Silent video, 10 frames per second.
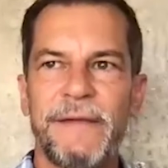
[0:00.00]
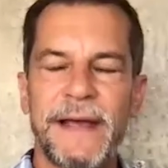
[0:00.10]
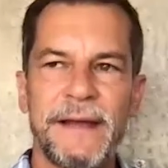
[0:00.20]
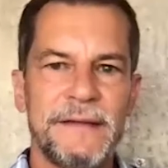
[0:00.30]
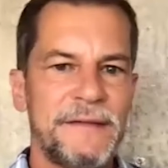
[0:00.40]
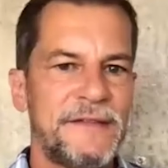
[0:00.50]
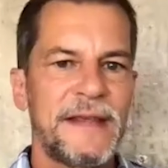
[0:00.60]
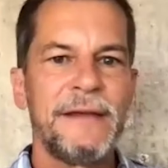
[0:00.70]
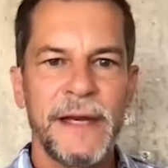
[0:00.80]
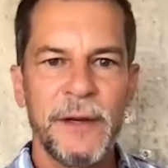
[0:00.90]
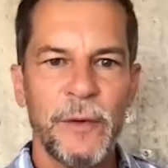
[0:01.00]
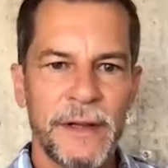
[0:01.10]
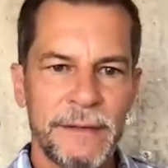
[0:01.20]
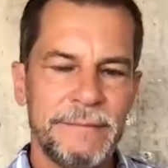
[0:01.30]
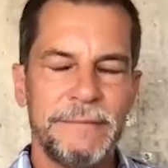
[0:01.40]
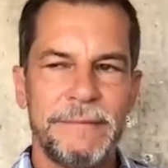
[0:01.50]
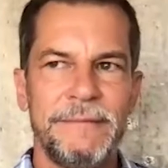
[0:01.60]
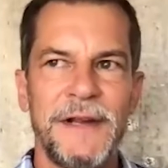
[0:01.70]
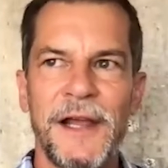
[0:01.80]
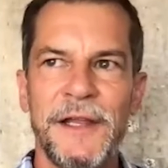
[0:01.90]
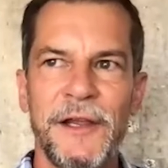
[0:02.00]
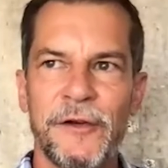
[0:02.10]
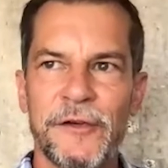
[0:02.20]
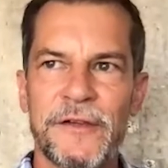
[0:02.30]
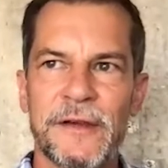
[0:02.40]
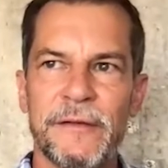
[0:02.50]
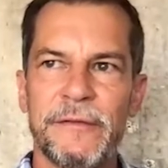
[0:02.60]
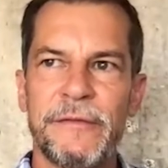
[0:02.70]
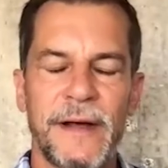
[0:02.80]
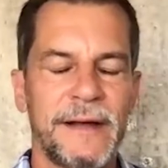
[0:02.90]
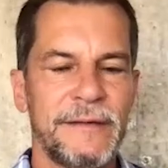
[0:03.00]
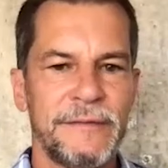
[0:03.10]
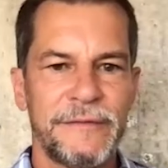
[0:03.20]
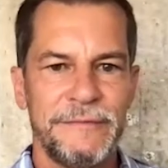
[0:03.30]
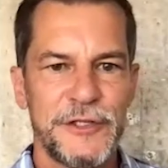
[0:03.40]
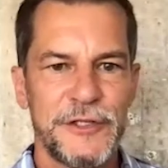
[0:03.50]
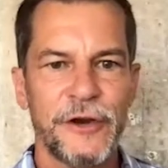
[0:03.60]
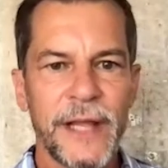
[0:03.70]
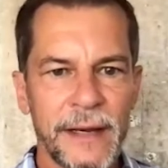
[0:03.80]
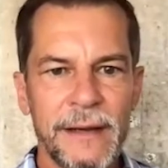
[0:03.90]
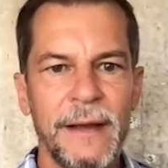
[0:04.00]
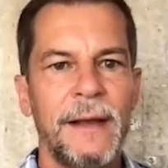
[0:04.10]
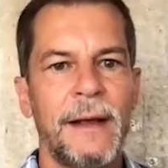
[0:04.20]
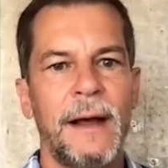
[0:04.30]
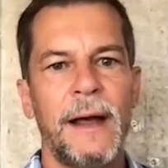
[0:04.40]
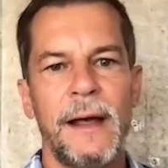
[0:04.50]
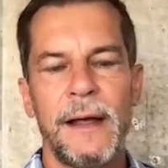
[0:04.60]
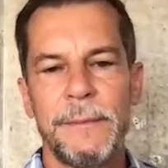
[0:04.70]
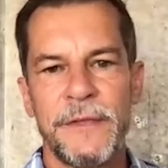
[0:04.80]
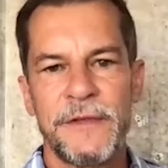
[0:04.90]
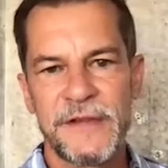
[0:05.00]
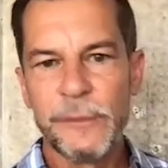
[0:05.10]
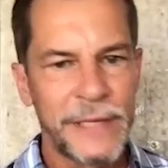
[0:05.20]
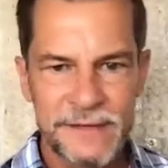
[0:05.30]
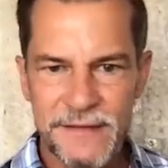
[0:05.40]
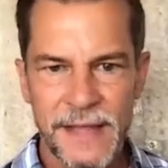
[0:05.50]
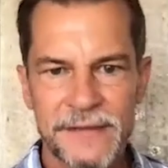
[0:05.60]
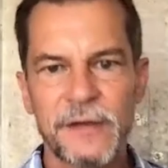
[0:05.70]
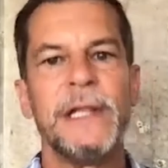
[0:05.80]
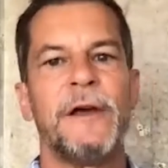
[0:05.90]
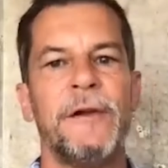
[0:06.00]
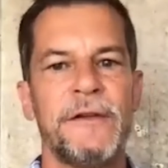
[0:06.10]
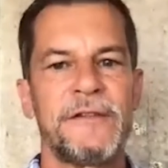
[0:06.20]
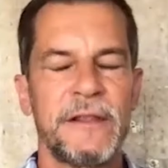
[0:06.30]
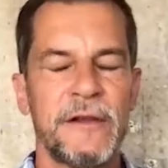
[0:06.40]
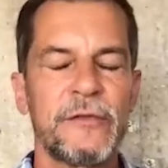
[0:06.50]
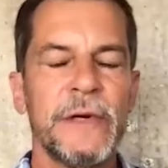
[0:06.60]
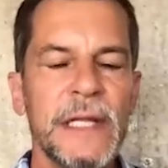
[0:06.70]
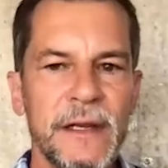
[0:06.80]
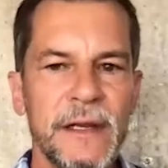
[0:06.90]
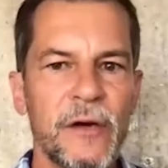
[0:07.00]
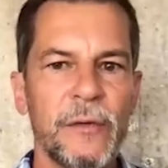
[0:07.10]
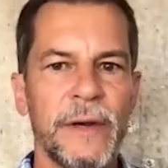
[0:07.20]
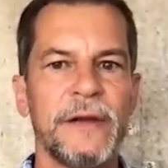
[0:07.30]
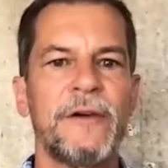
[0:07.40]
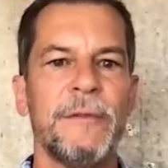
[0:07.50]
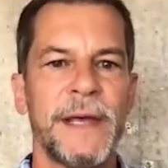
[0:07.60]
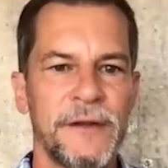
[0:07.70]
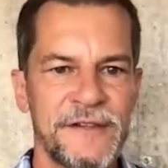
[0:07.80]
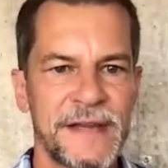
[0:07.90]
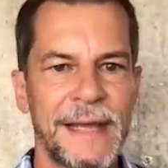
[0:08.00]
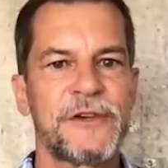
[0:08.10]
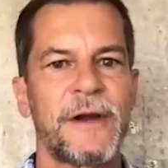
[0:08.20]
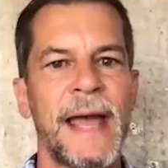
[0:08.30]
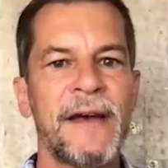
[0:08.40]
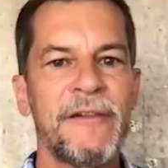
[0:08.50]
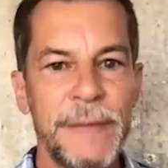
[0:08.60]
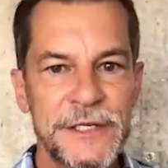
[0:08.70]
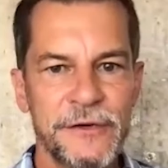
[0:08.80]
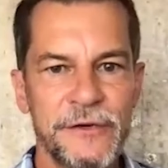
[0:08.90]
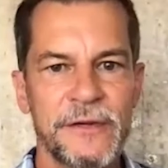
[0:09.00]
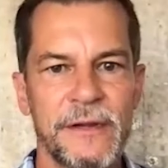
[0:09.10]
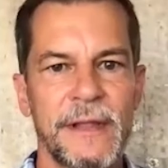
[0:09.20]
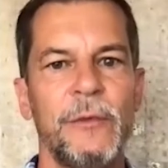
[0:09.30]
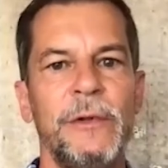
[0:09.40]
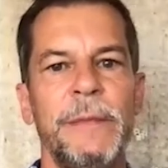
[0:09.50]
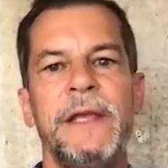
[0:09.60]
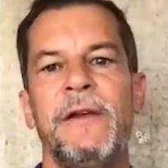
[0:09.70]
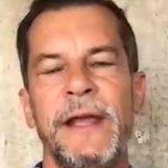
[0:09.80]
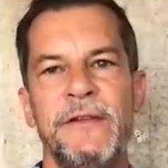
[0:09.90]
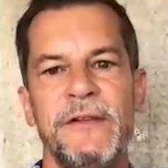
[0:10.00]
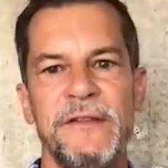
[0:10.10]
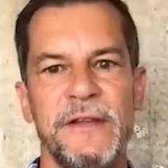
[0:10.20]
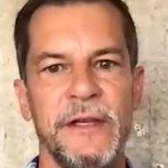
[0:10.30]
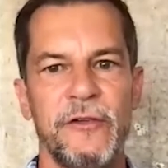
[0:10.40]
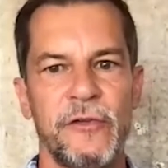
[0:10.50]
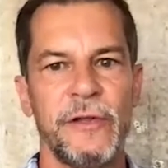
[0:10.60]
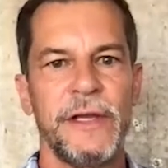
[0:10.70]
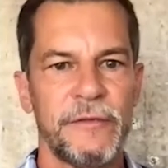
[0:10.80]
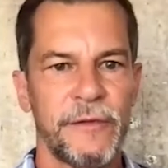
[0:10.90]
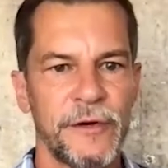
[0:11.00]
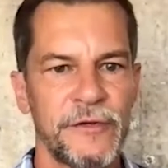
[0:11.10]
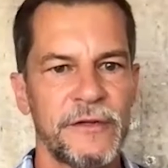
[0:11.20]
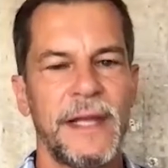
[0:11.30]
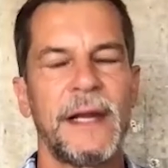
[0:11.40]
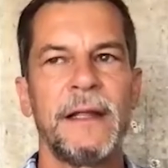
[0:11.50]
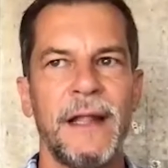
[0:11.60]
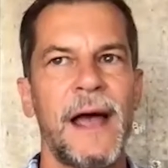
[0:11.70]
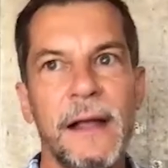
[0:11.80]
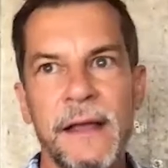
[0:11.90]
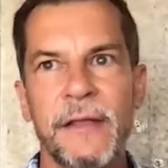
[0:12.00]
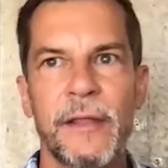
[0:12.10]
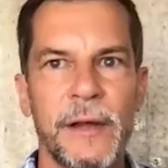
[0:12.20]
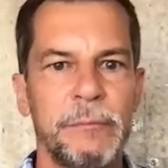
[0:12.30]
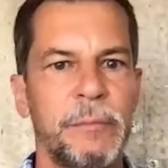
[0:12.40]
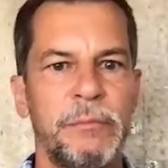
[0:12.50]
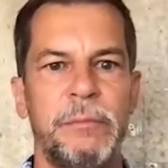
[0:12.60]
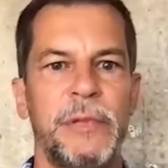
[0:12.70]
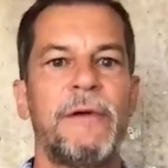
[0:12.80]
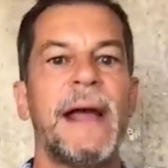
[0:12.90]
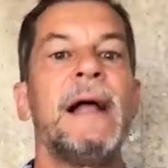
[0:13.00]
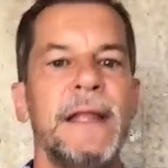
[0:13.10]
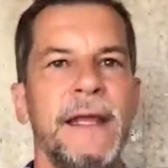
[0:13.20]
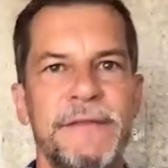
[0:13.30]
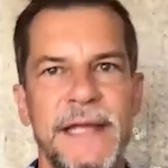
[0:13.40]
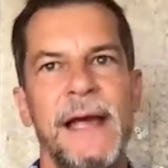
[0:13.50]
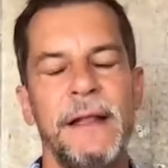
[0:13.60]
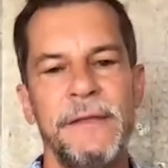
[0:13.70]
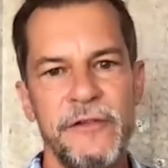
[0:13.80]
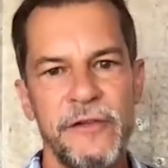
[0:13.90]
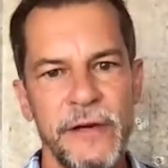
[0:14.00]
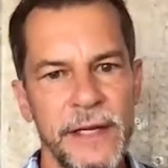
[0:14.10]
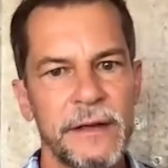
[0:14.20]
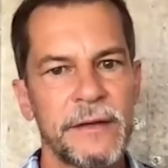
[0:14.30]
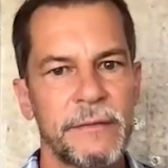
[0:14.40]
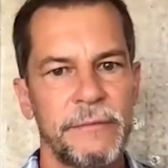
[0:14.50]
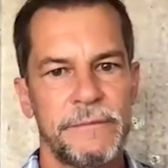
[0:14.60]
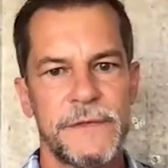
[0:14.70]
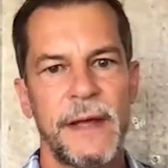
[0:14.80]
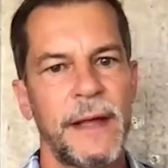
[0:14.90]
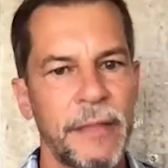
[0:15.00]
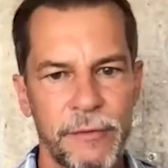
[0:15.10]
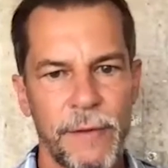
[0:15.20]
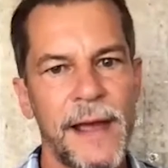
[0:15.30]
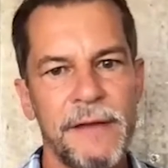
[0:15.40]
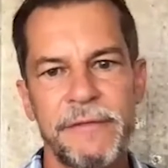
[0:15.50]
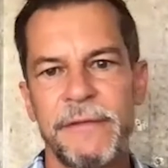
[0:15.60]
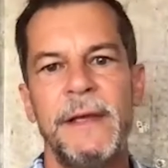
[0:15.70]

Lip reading: I could save anyone 9 years of journey, the single biggest lesson we learned is that there's really no incremental steps or half measures that will make your agency truly diverse and unlock the plurality of talent that you need to thrive.